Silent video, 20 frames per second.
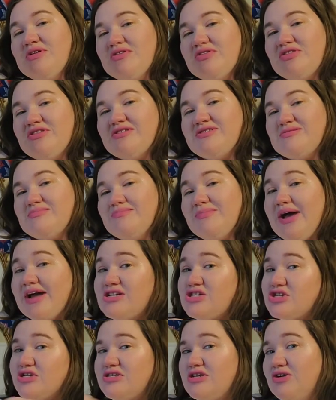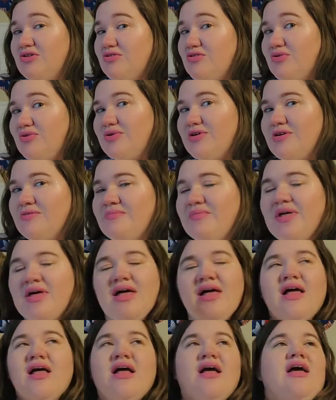this magic secret door.
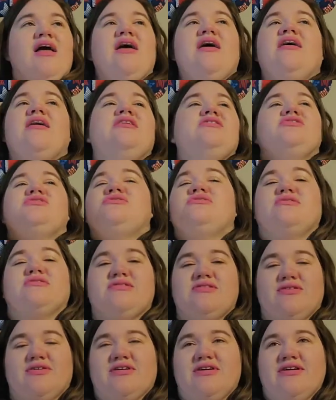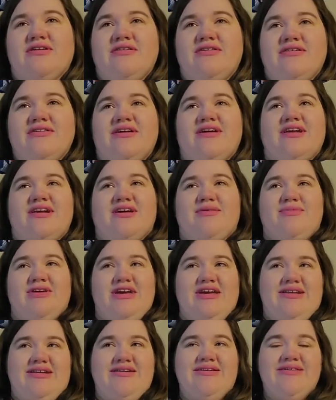It just looks so good. And I
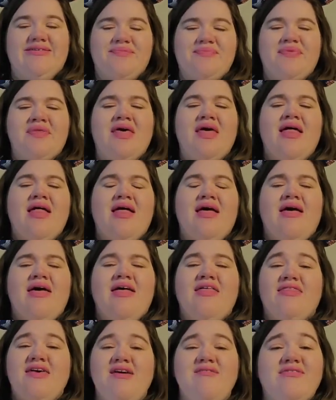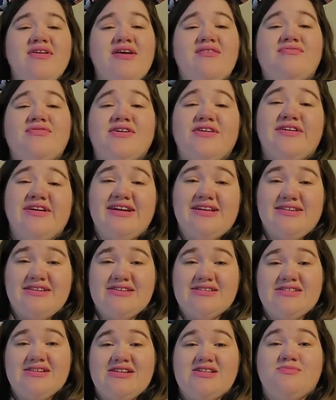mean, they even have Willy and
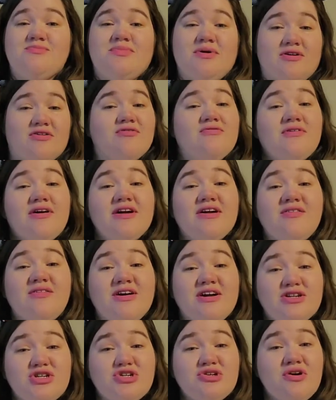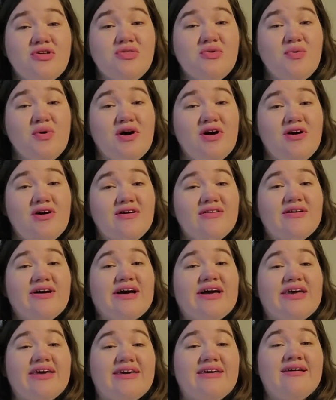Disney's Butterfly Collection on the wall.
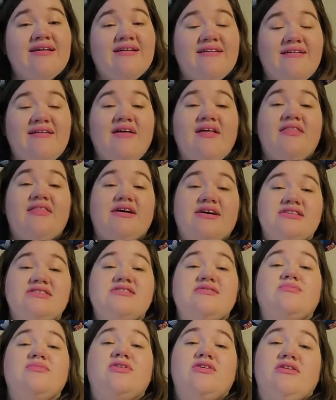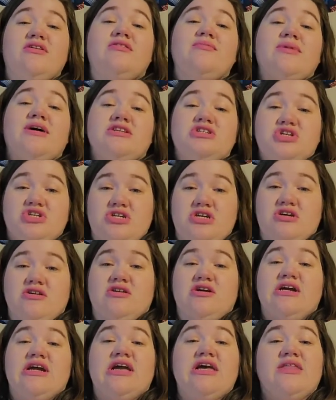Like, that's some good
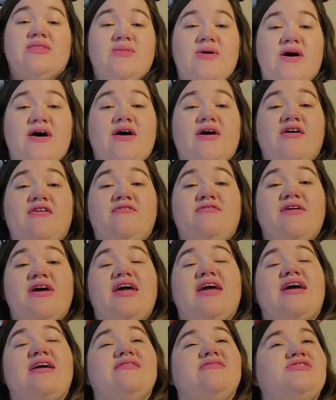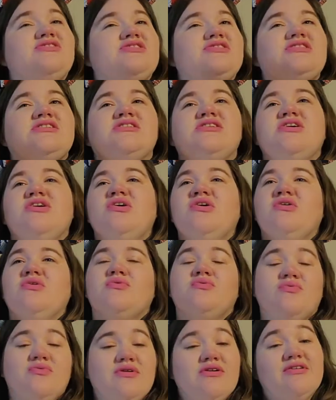Imagineering and love and just
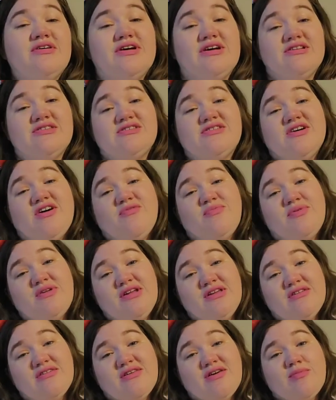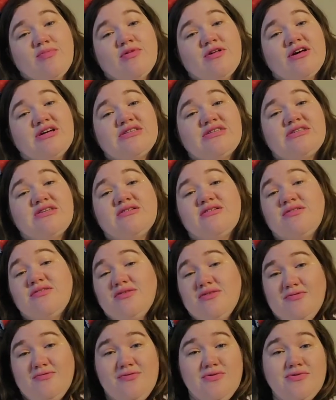really good stuff put into that place.
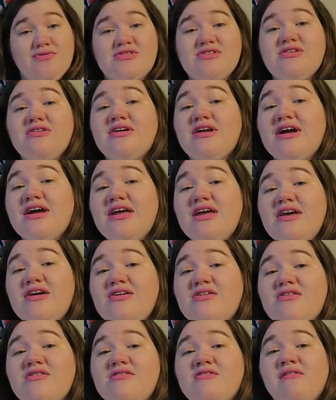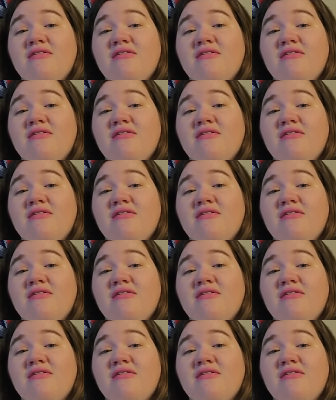The food's good, I hear.